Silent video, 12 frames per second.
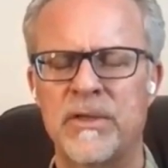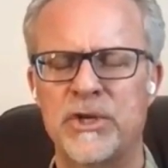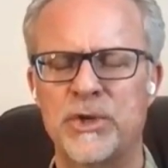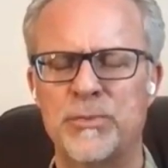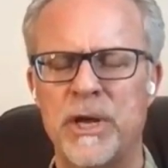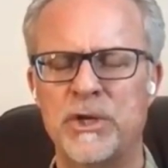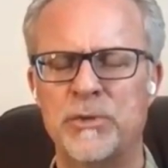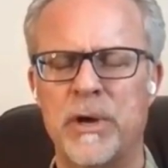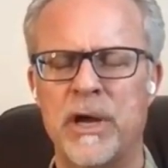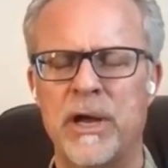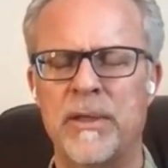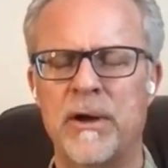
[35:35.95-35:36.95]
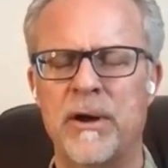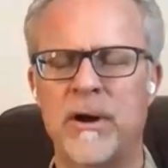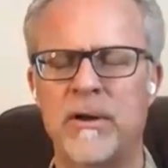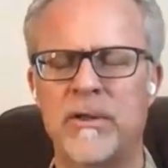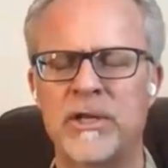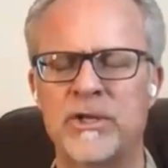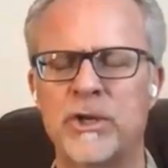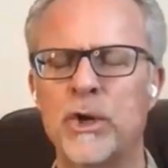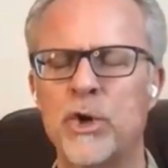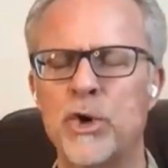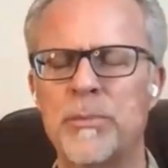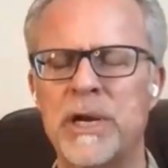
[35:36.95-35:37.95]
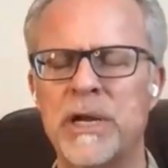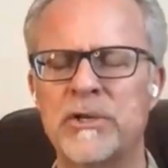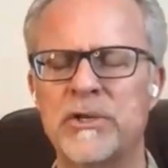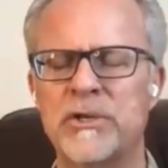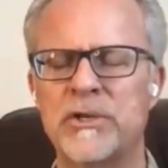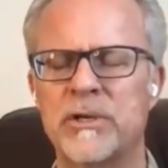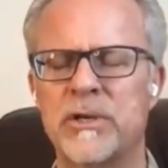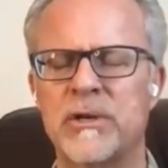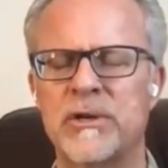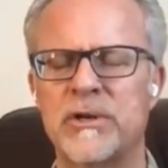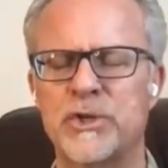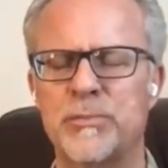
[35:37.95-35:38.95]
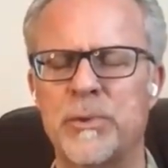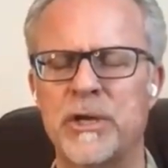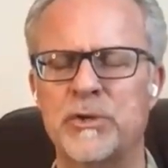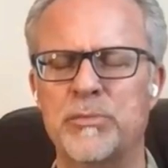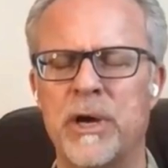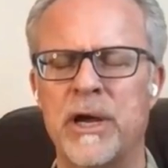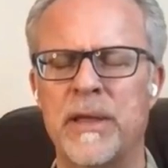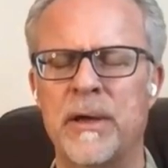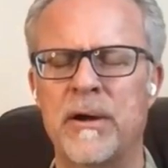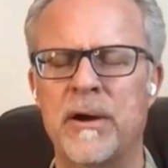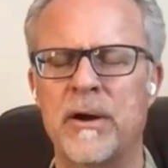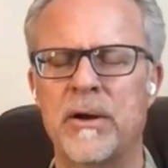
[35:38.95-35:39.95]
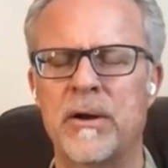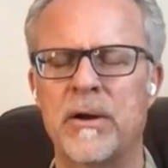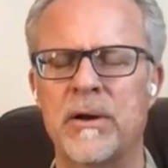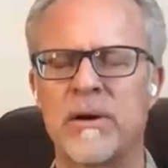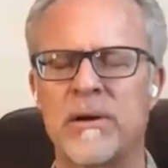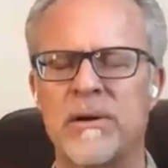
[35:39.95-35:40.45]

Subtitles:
in this space behind the heart, this luminous space behind the heart?